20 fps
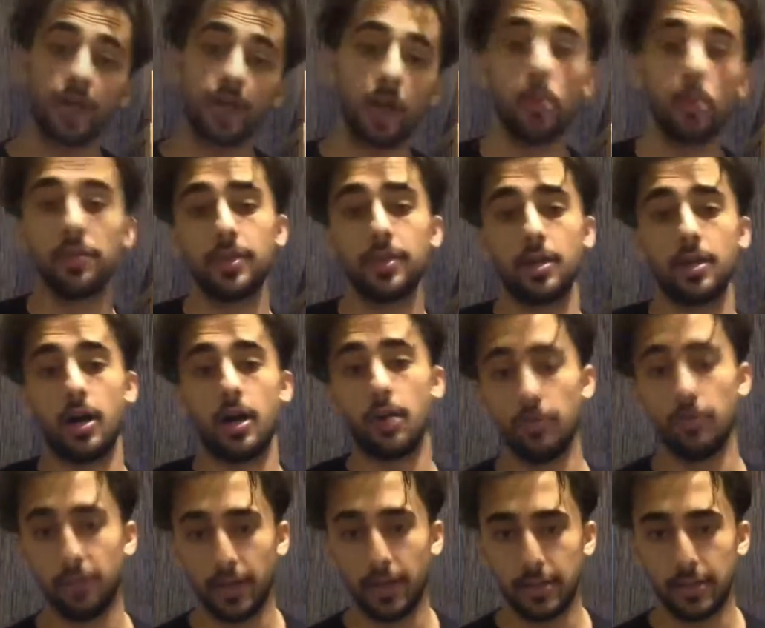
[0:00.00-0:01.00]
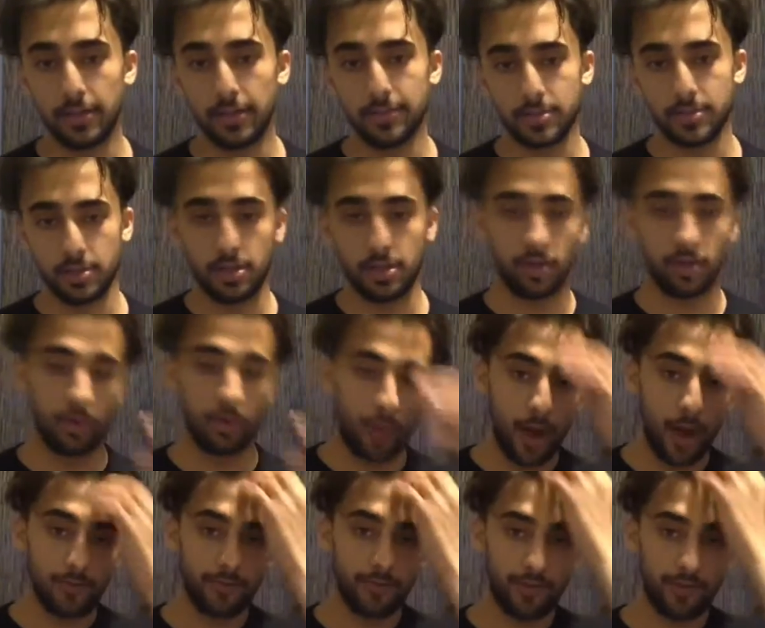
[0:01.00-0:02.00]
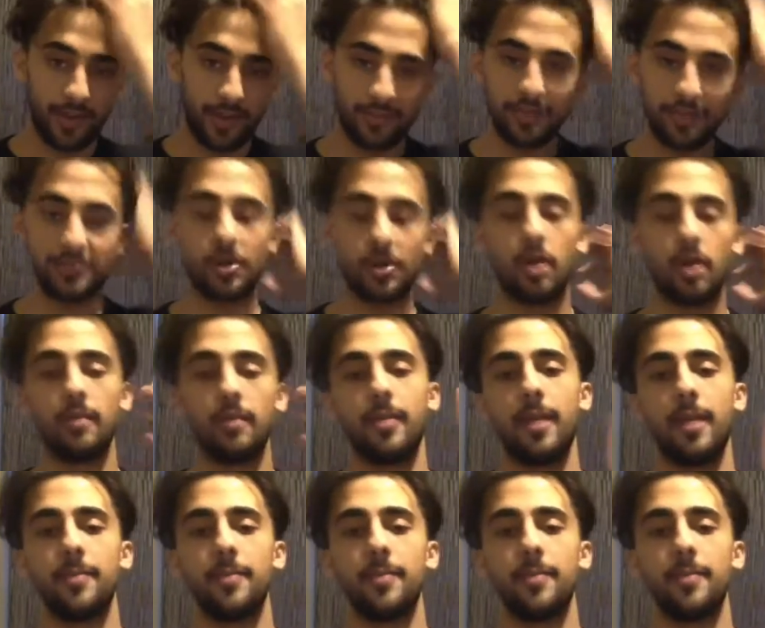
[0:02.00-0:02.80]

out with the non-reflectives. The non-reflectives are, in my